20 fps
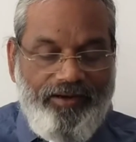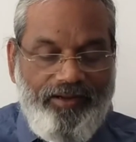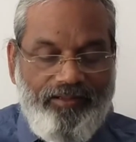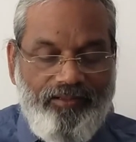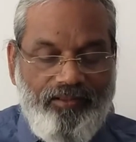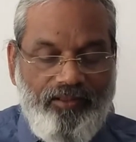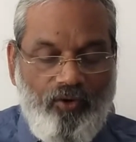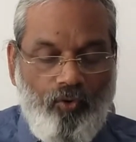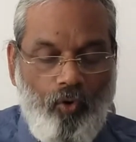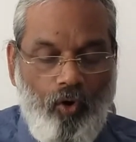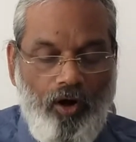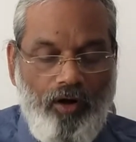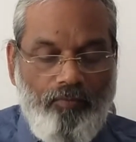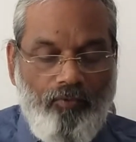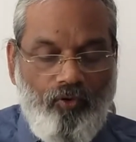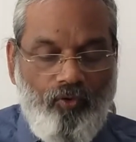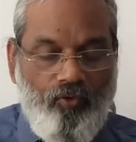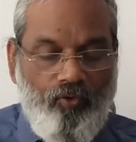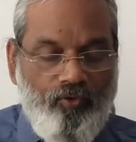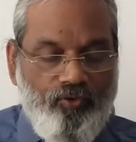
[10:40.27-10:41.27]
death
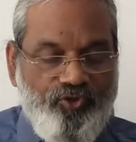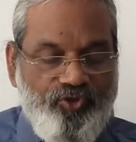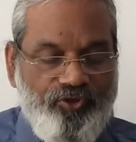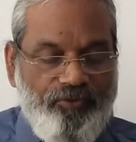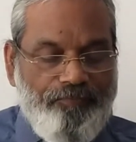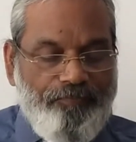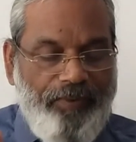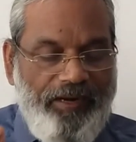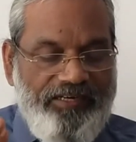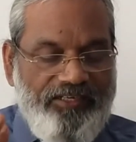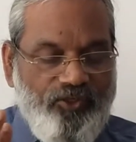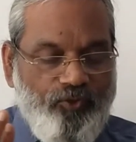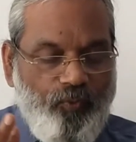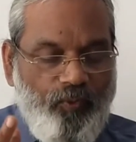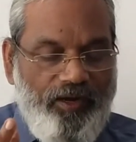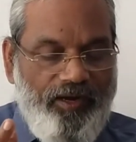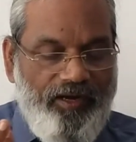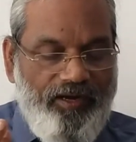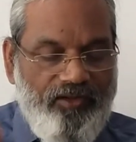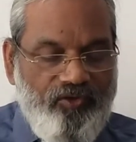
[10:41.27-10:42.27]
almost
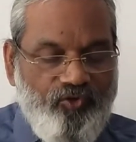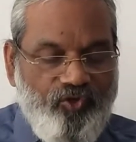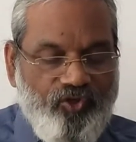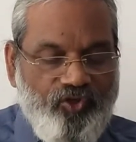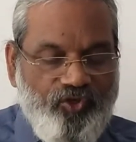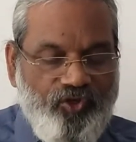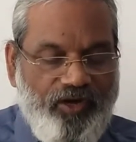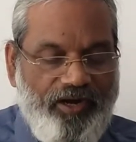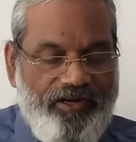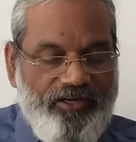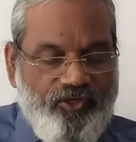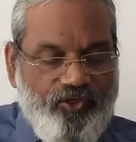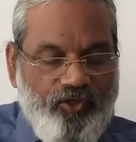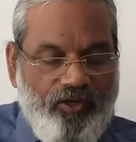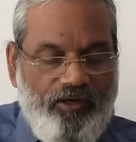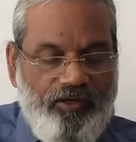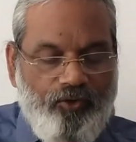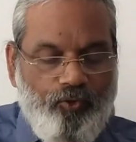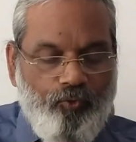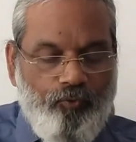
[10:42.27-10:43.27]
persuade just
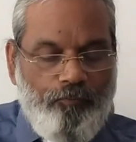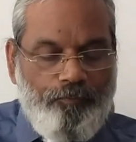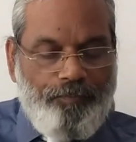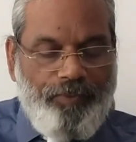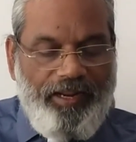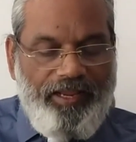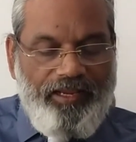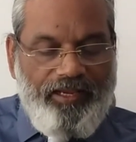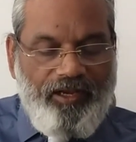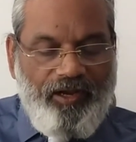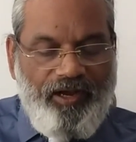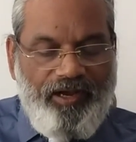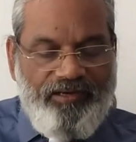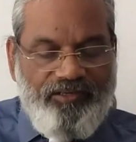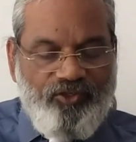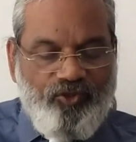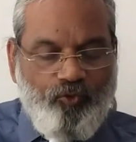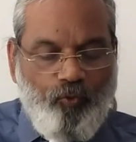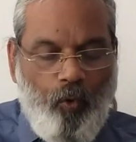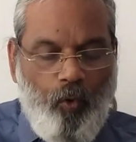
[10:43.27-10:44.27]
herself to break
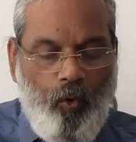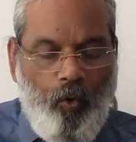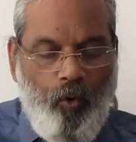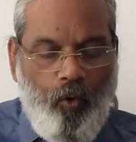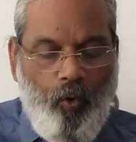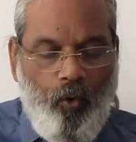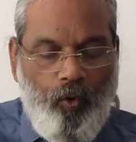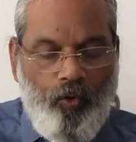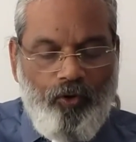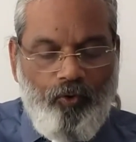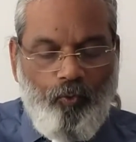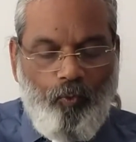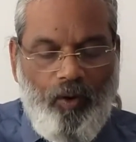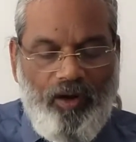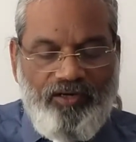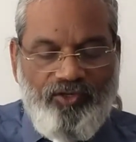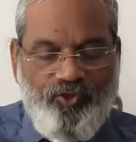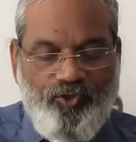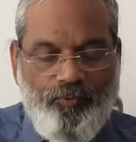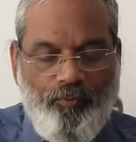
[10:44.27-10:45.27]
her sword
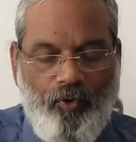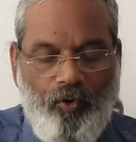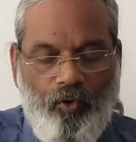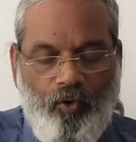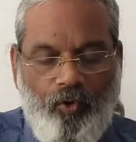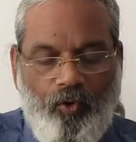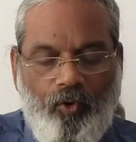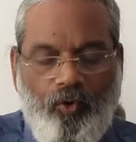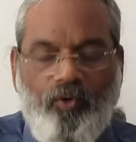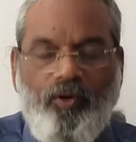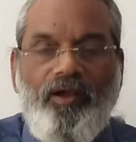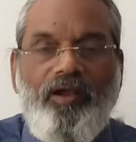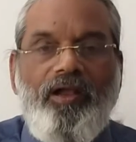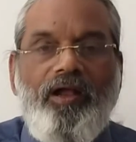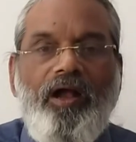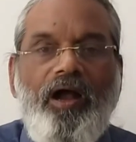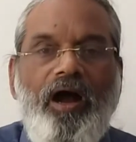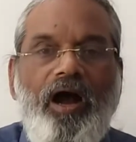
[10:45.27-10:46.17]
once more.